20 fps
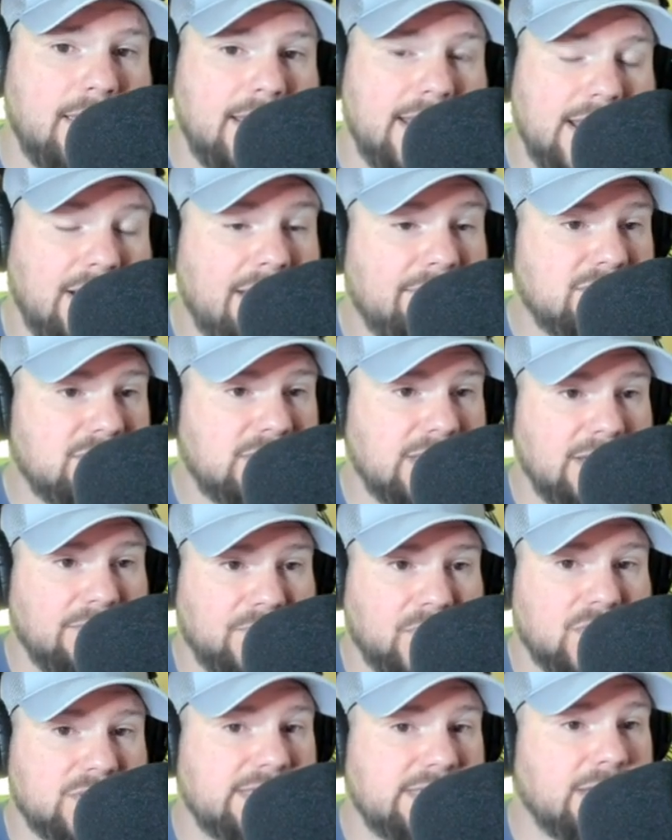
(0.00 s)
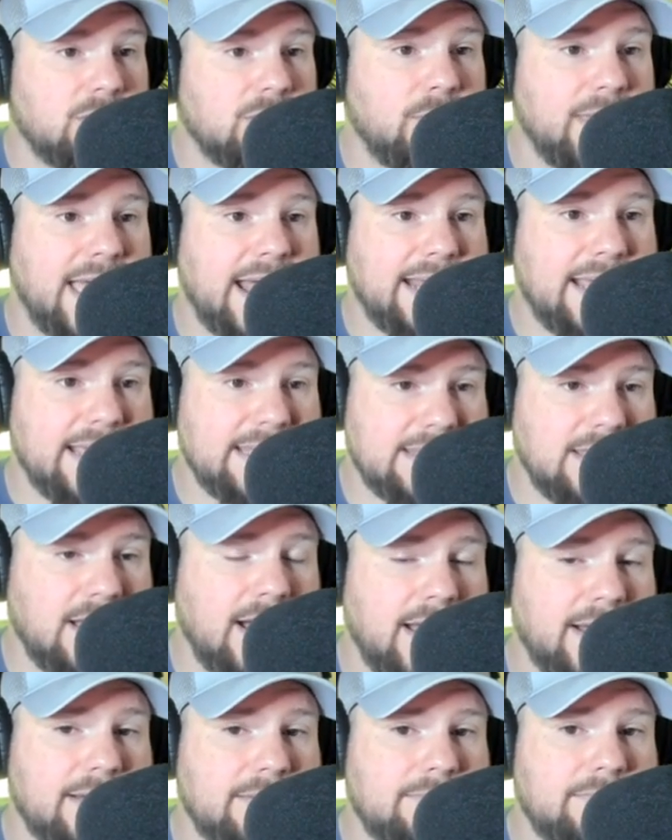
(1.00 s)
Now, obviously, the first thing that we got to get
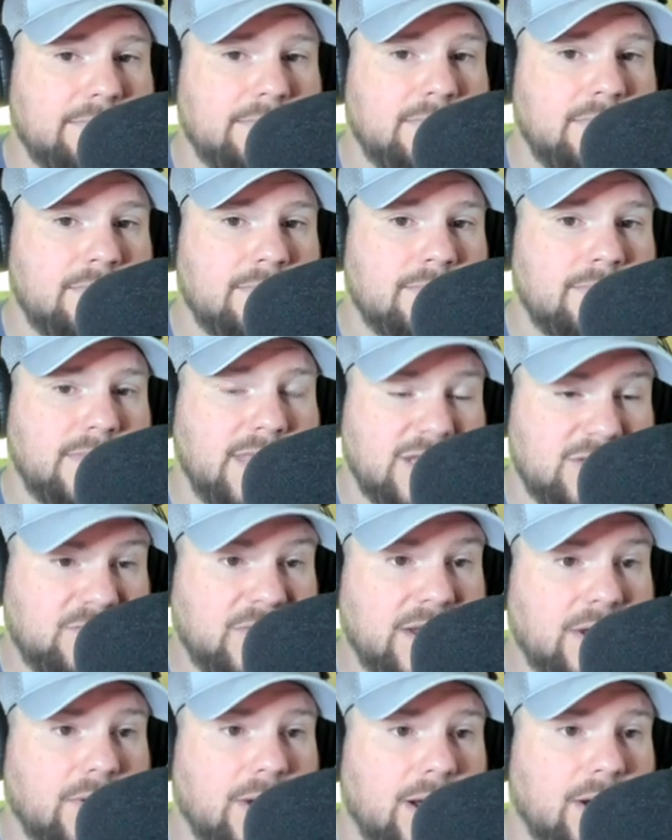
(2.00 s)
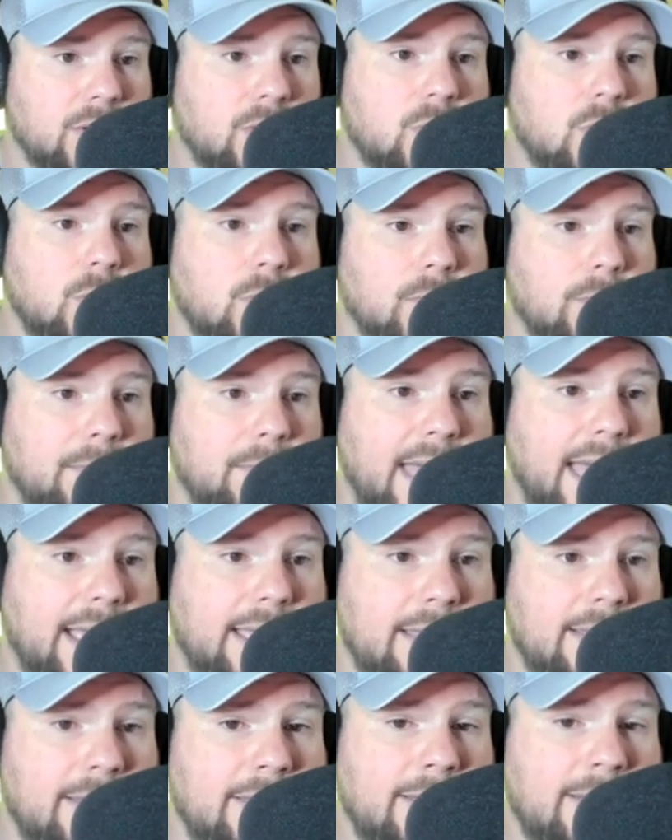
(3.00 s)
done is figure out our
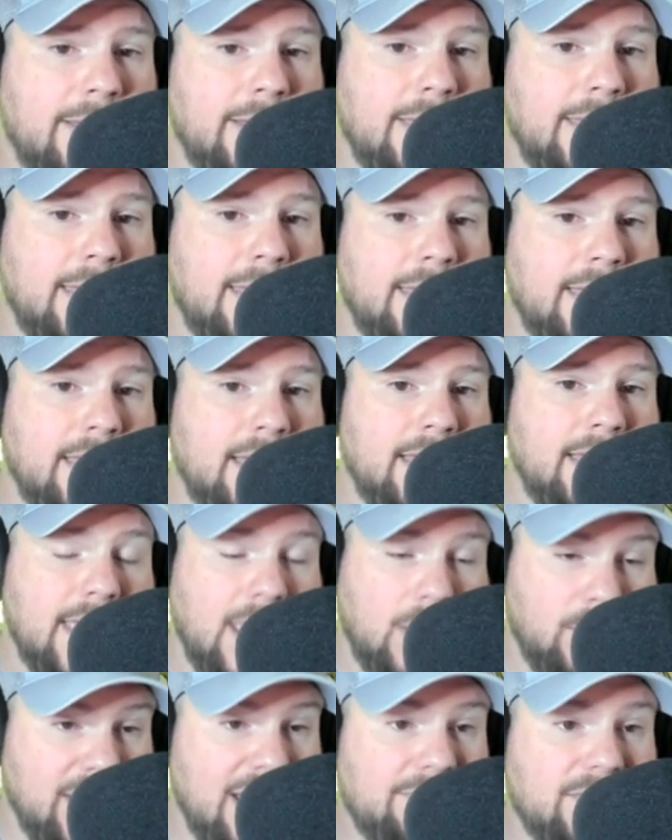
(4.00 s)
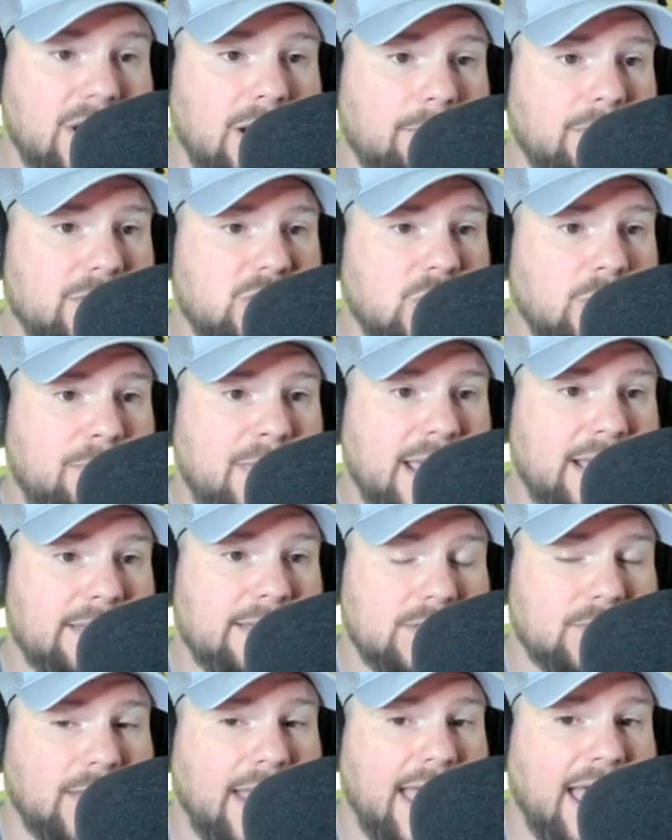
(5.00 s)
quarterback. And we have the number 2 pick in
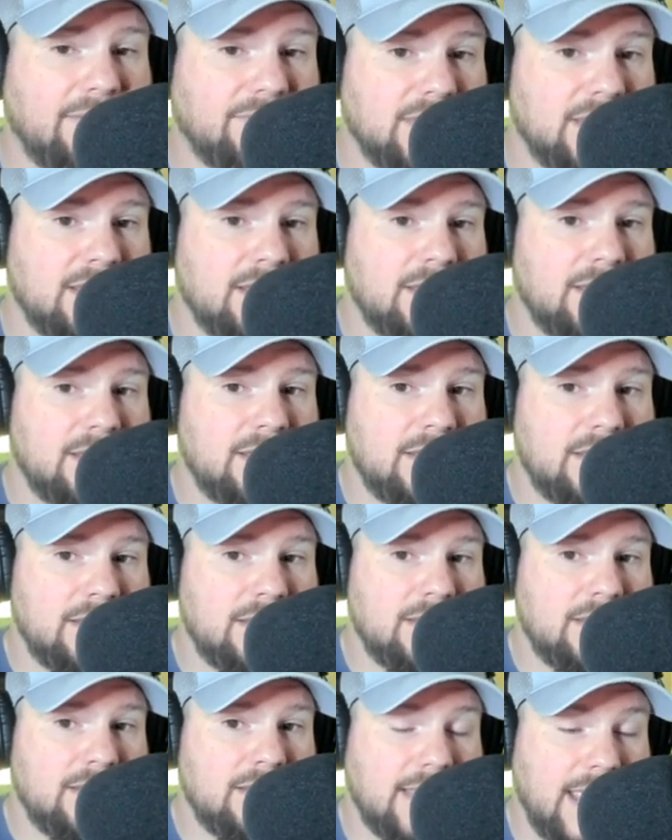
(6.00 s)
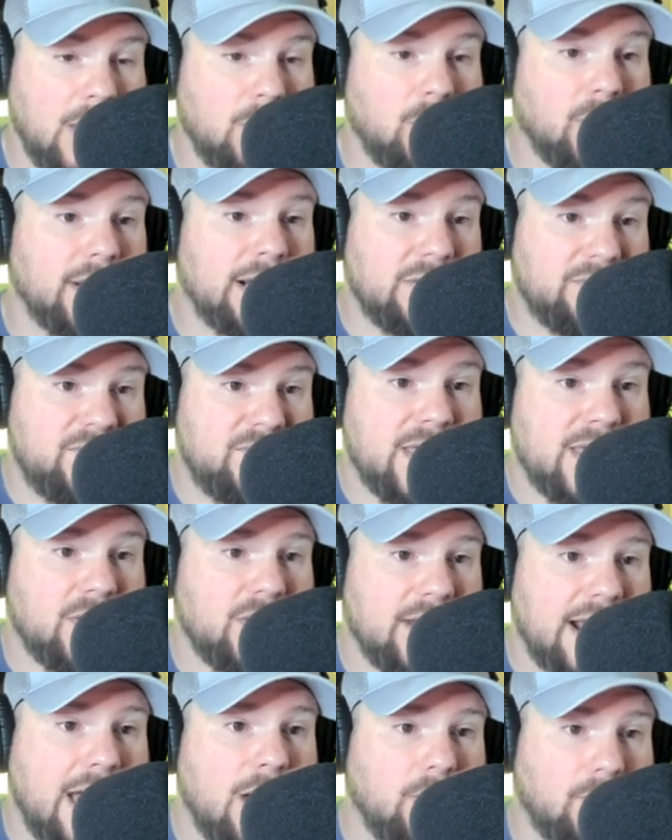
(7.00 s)
the draft. And we're going to
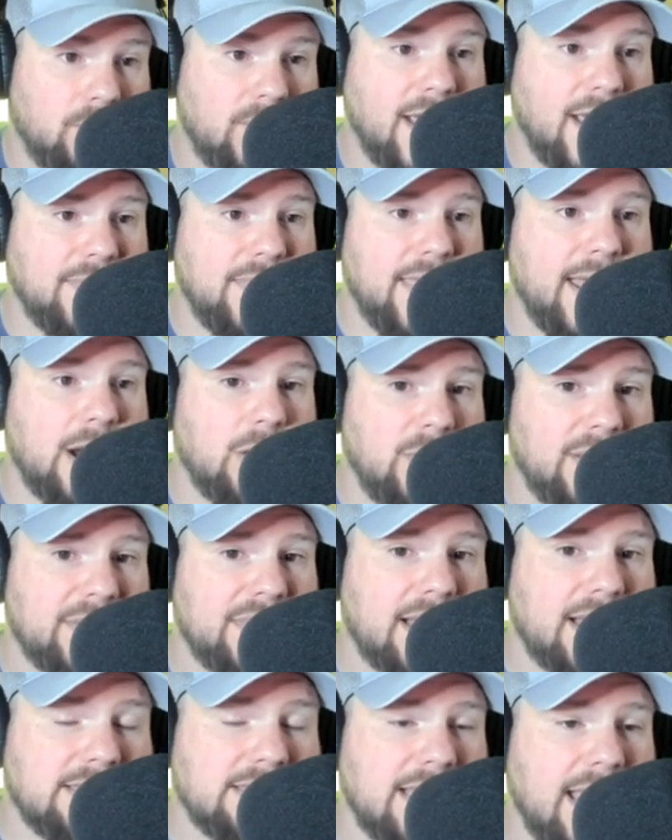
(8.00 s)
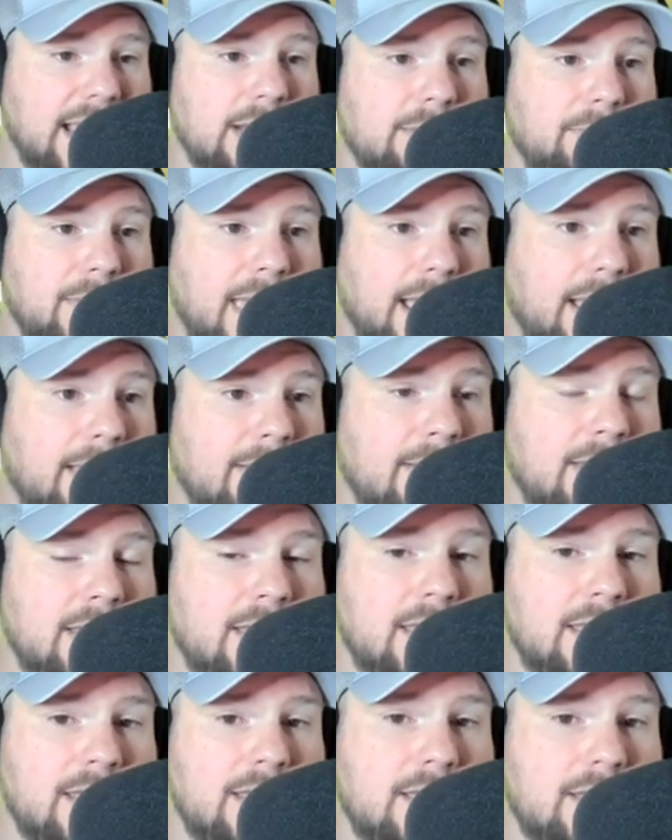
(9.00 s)
figure it out right there with that second pick.
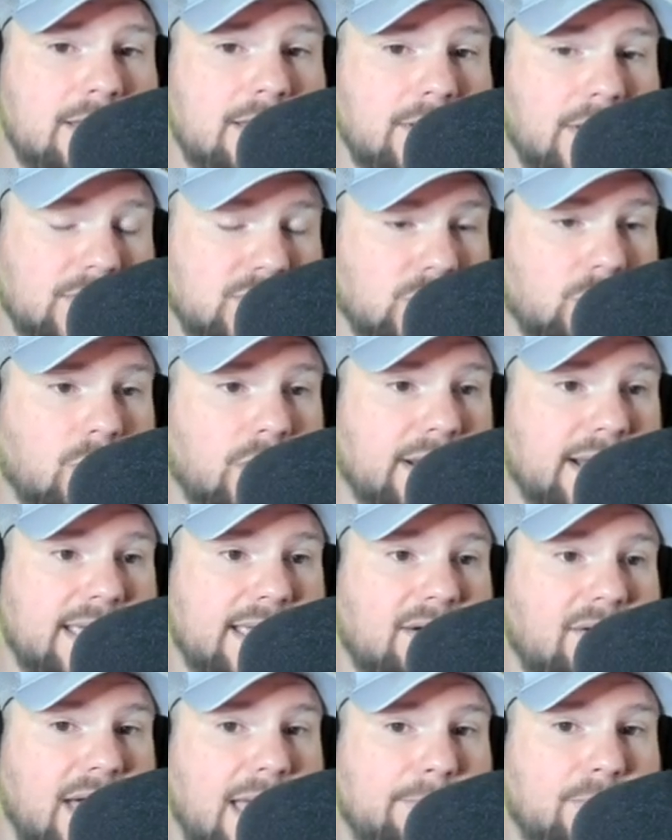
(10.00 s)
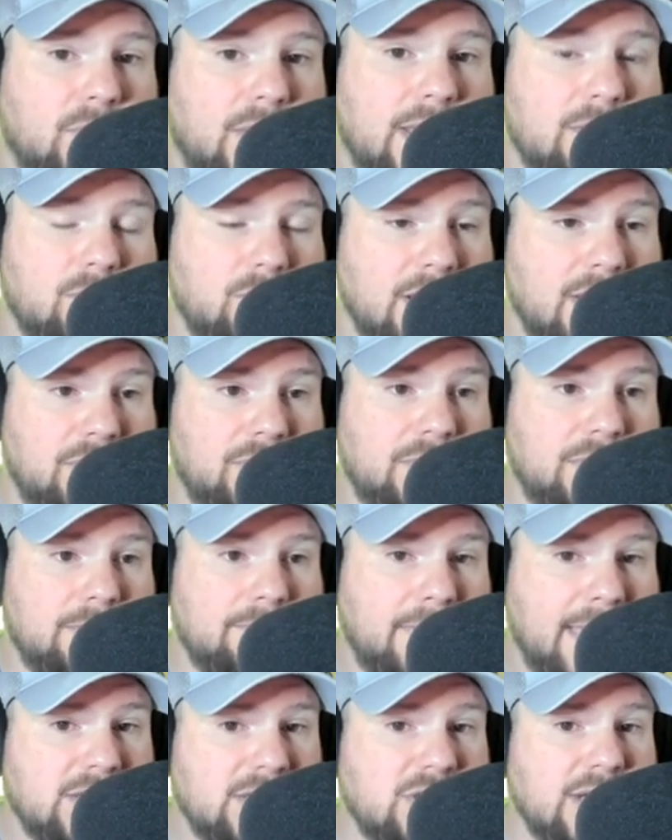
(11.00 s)
And so we're going to collaborate with
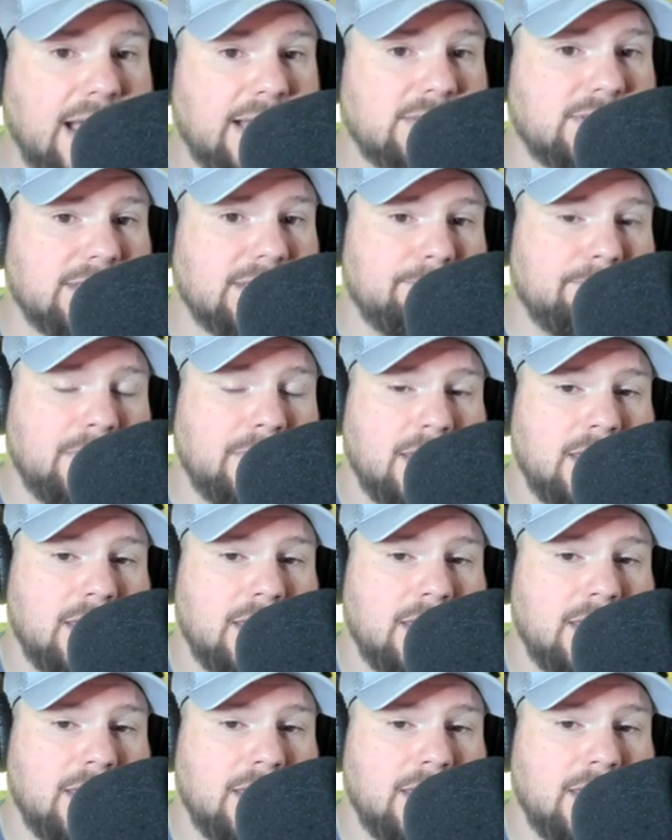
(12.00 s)
Ben Johnson.